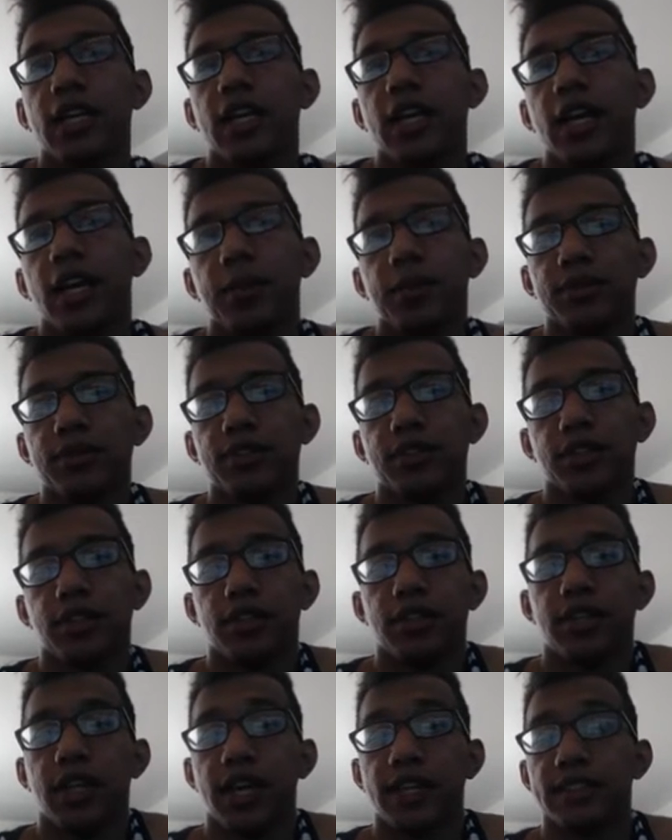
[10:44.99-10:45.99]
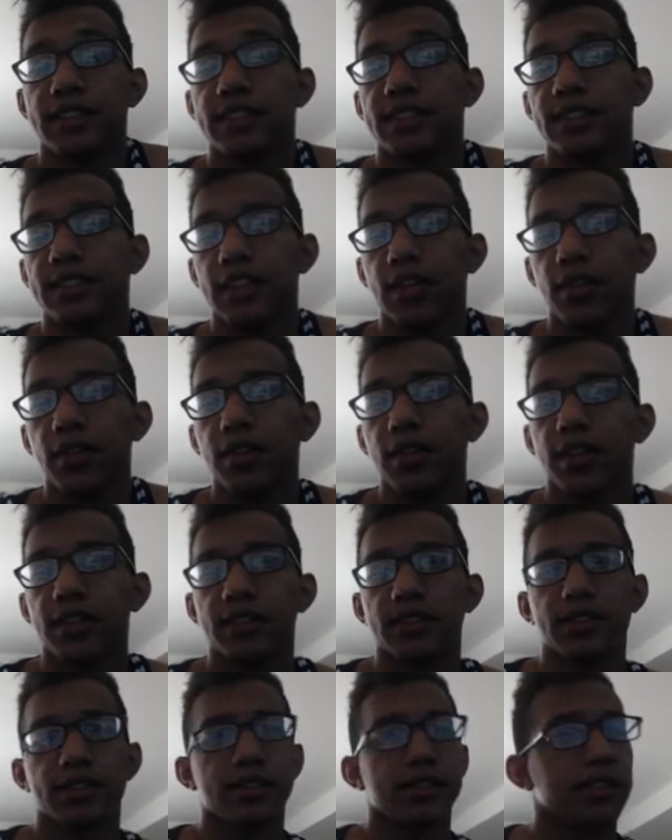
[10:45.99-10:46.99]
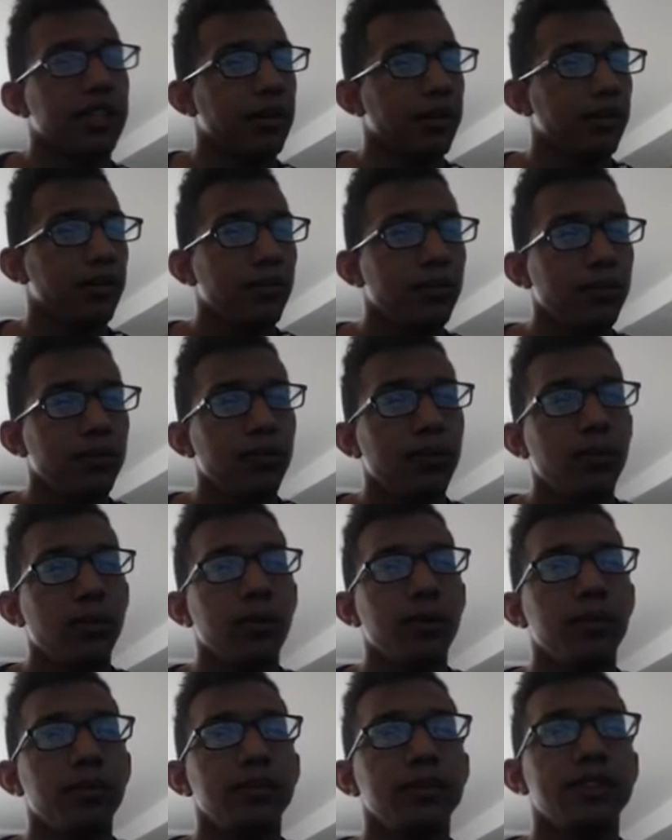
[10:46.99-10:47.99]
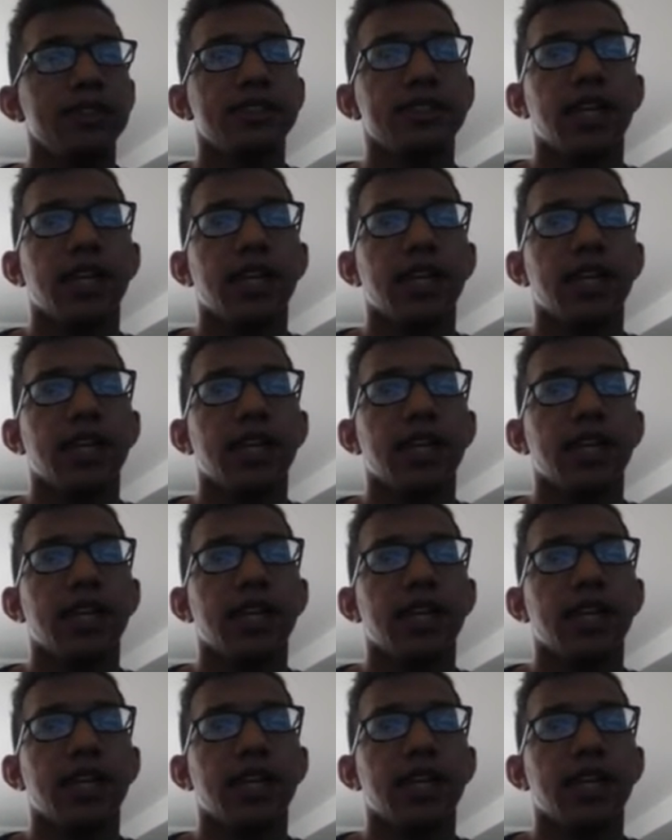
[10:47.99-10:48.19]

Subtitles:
It was good against stealth in some forms.